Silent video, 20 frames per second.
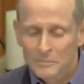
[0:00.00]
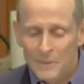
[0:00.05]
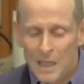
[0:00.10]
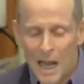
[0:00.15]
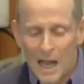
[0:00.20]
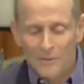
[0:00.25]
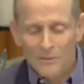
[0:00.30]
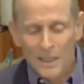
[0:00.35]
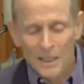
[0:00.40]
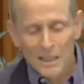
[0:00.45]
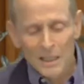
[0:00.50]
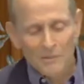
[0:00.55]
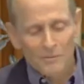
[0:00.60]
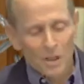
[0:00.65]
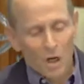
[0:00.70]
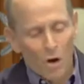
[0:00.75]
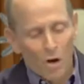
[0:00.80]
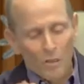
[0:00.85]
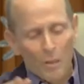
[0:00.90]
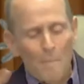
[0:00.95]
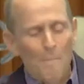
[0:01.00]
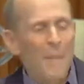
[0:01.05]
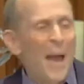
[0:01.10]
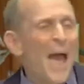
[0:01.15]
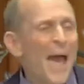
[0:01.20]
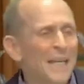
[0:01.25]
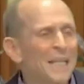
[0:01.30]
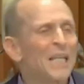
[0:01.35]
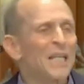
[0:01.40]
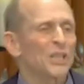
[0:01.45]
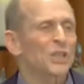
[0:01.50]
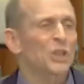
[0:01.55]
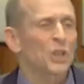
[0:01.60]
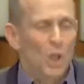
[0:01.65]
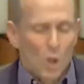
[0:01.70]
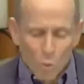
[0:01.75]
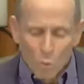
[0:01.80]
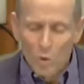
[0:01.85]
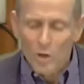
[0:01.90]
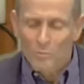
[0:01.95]
I think given all the badness
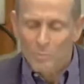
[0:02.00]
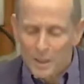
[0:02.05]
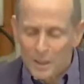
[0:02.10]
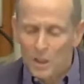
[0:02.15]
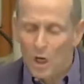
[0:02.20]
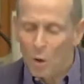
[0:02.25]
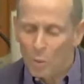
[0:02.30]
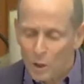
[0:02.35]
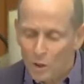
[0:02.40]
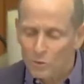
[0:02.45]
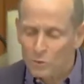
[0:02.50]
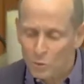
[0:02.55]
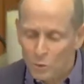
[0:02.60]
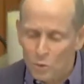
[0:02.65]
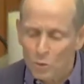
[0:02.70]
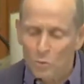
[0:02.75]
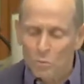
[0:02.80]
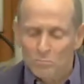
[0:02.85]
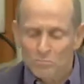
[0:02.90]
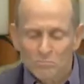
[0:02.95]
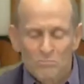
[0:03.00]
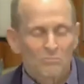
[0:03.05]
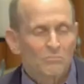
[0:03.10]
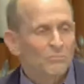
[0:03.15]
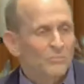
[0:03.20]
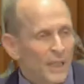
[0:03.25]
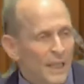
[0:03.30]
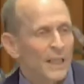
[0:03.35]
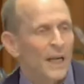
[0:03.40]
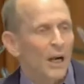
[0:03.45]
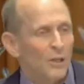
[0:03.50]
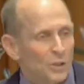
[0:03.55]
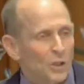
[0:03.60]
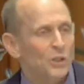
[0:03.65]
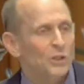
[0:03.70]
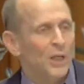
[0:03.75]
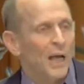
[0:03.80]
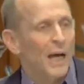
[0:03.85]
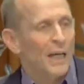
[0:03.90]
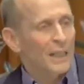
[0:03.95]
we've been going through in our
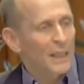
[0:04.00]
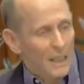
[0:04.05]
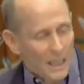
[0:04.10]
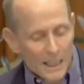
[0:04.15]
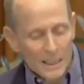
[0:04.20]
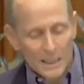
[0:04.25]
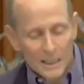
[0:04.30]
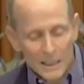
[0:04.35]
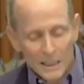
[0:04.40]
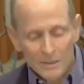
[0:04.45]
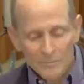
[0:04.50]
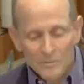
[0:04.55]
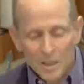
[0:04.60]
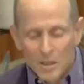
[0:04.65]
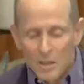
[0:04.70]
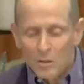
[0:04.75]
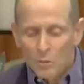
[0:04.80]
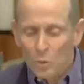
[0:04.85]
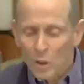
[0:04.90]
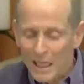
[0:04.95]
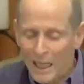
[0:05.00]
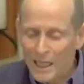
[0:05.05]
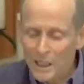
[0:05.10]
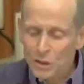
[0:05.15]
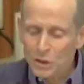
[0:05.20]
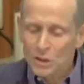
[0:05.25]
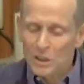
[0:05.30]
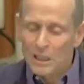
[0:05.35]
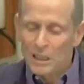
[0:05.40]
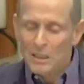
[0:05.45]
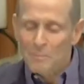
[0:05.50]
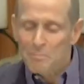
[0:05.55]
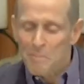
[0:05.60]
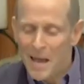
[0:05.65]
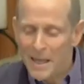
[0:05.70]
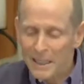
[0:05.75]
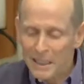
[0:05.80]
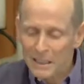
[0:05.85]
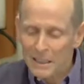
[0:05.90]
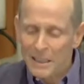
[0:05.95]
society lately, relationally,
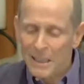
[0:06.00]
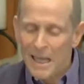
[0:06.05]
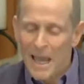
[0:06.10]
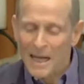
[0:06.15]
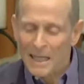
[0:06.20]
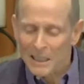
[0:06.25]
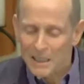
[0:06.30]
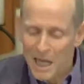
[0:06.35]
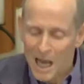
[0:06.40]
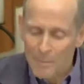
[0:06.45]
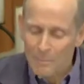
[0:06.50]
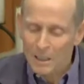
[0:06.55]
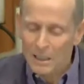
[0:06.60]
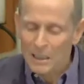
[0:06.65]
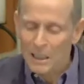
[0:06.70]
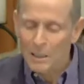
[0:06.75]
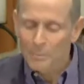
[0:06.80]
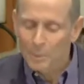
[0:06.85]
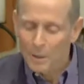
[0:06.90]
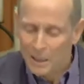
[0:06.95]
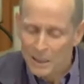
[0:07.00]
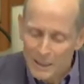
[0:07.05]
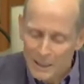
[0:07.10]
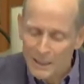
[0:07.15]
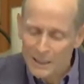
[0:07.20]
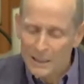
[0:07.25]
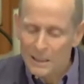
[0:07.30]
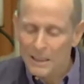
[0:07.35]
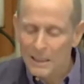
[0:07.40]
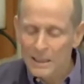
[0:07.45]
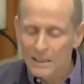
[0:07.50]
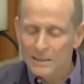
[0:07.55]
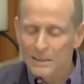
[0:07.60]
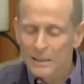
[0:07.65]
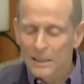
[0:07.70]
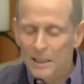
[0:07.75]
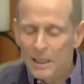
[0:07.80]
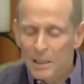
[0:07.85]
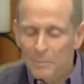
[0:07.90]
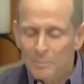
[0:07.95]
medically, economically, politically,
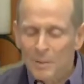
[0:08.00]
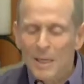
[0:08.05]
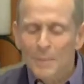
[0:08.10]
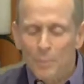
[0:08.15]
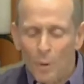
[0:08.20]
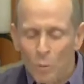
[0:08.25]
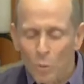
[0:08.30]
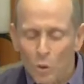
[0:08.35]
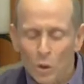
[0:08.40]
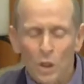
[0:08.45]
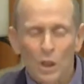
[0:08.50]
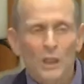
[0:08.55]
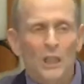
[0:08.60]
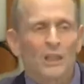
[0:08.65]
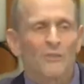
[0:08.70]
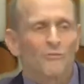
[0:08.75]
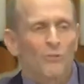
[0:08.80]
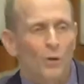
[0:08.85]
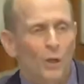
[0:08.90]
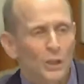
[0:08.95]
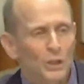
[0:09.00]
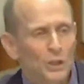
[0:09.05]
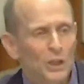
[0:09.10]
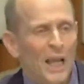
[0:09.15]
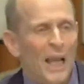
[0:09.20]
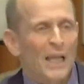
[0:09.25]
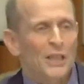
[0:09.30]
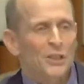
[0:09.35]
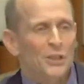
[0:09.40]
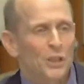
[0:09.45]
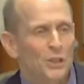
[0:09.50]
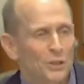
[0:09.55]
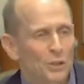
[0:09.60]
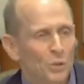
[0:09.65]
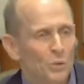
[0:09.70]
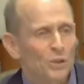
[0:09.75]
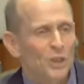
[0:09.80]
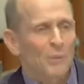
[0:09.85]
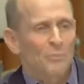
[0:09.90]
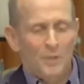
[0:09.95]
people were looking for a chance to do
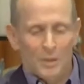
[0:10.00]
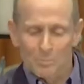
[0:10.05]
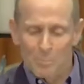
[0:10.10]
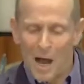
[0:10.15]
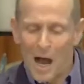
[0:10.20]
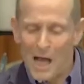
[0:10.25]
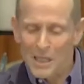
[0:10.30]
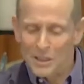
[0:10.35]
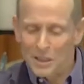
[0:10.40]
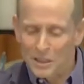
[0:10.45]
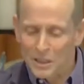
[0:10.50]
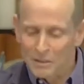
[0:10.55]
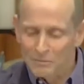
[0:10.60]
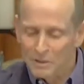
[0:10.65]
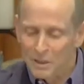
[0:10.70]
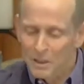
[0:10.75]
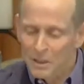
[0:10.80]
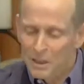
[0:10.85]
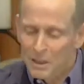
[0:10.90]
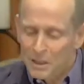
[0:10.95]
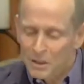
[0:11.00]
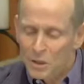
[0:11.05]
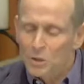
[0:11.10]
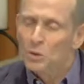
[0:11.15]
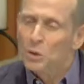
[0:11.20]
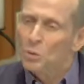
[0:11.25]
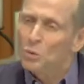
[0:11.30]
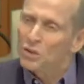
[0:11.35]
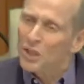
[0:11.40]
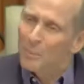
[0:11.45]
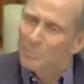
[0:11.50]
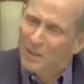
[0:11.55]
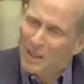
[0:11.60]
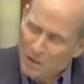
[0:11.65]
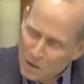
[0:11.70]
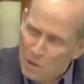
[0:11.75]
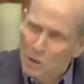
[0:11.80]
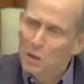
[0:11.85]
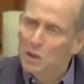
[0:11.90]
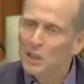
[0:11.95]
something positive, to do
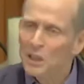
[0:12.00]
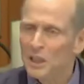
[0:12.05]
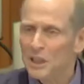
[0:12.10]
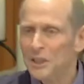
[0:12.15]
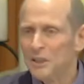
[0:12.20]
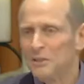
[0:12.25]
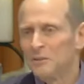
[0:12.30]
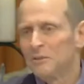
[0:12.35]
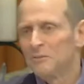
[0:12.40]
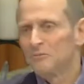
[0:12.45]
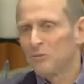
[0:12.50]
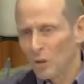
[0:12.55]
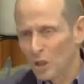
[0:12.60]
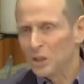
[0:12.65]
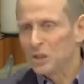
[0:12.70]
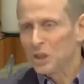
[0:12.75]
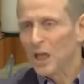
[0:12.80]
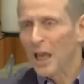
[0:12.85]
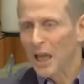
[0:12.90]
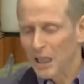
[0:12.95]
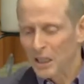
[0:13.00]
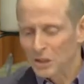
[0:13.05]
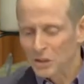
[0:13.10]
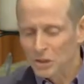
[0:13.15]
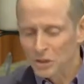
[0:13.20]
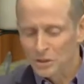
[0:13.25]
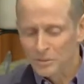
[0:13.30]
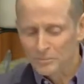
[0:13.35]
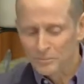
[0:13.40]
something good for a change.